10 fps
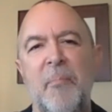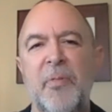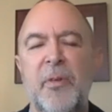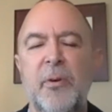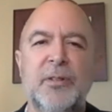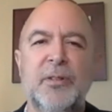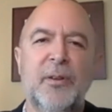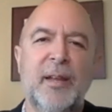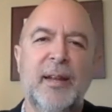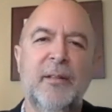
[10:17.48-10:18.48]
Those
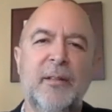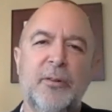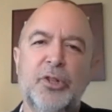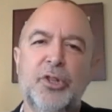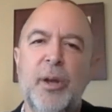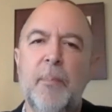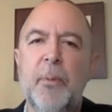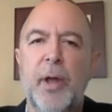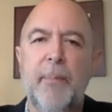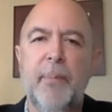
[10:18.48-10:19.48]
start getting a little
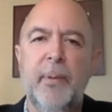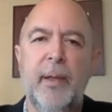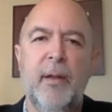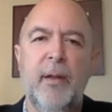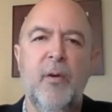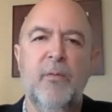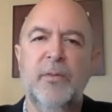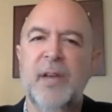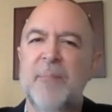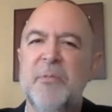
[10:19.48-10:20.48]
jumbled up, and
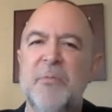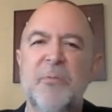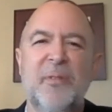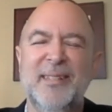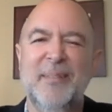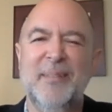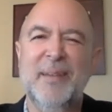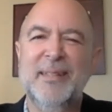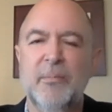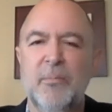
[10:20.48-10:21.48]
over time you realize you
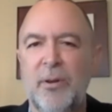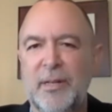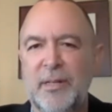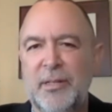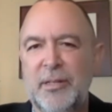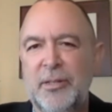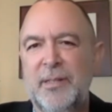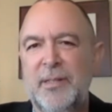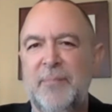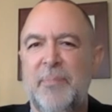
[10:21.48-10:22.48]
made some wrong
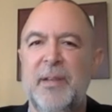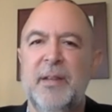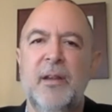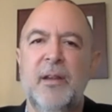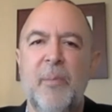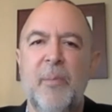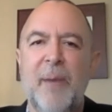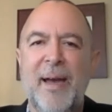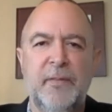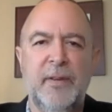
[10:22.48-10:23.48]
decisions, but you didn't go
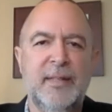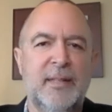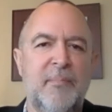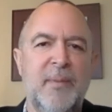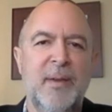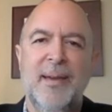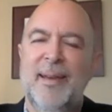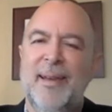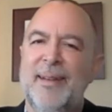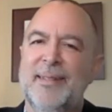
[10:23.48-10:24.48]
back to fix them.
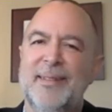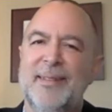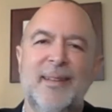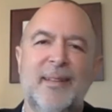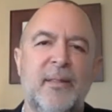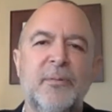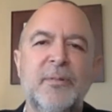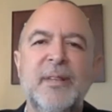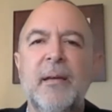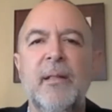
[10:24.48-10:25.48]
And as I said,
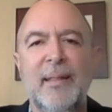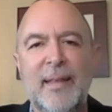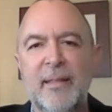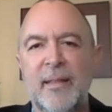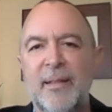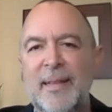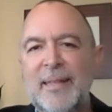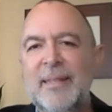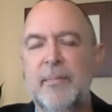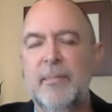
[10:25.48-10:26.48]
those get the
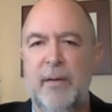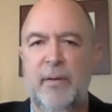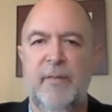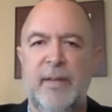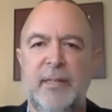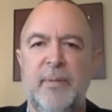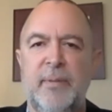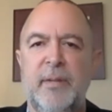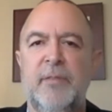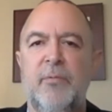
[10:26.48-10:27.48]
least amount
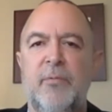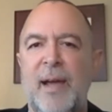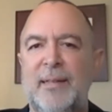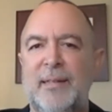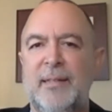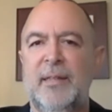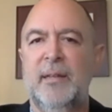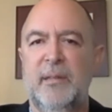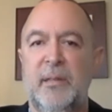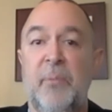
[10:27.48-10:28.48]
investment, whereas
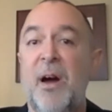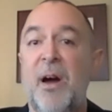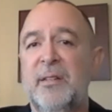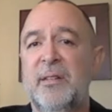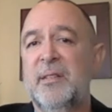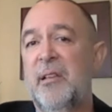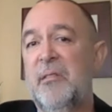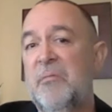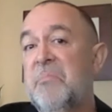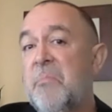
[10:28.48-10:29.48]
the products
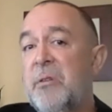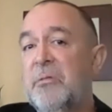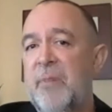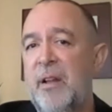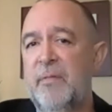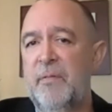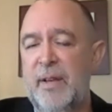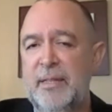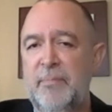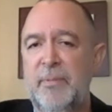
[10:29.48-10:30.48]
get the most amount of
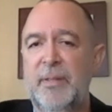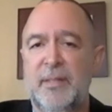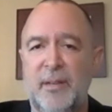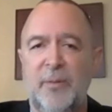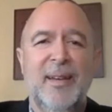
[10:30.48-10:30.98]
investment. And so